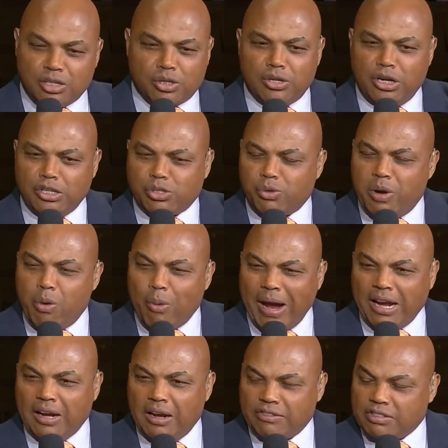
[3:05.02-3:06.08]
these 3
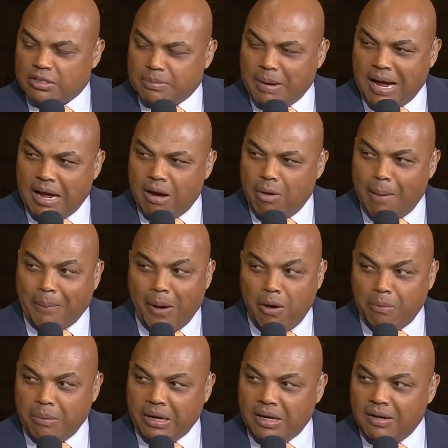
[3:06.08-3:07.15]
weightlifters were up on
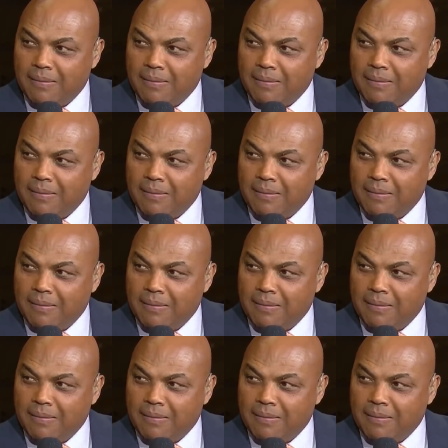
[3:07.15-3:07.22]
me.